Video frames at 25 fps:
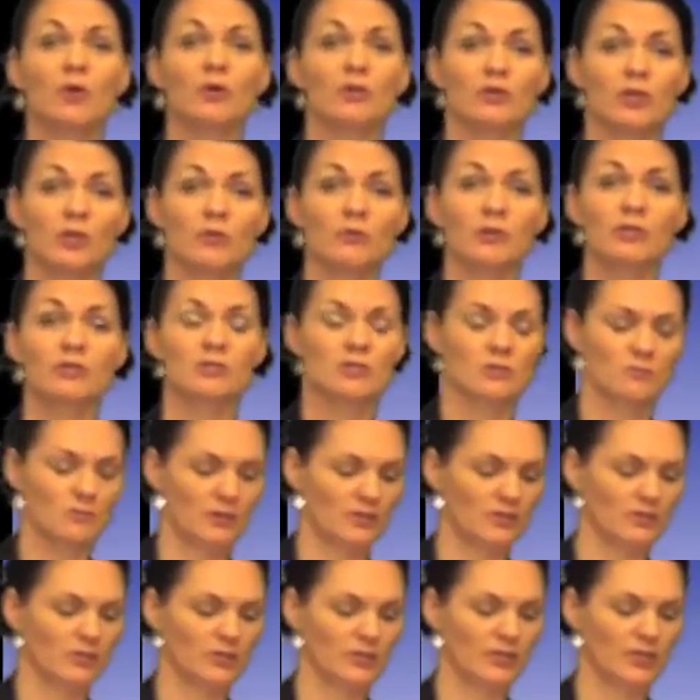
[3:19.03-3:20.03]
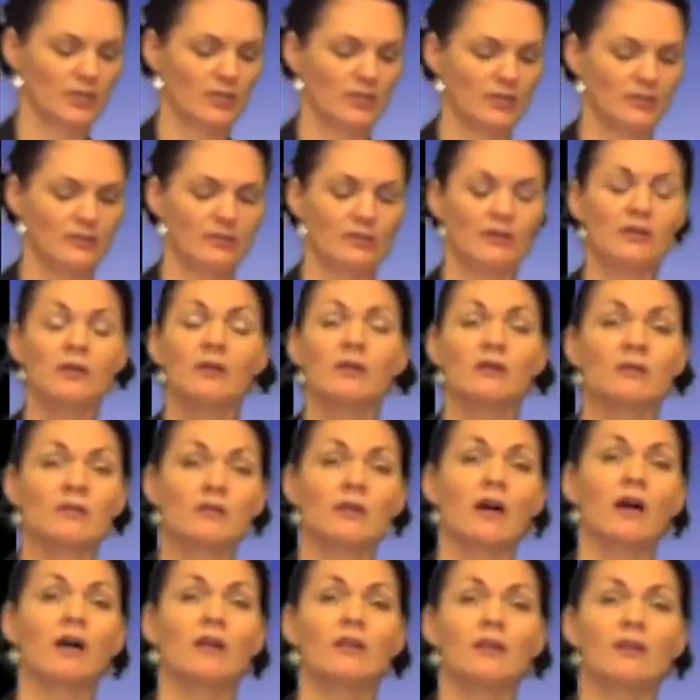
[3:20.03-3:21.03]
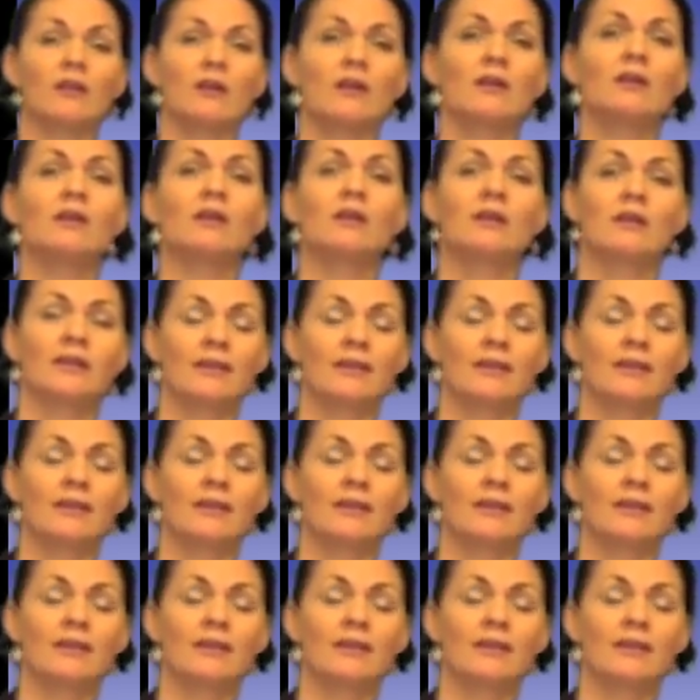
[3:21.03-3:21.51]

are going to be looking at colour,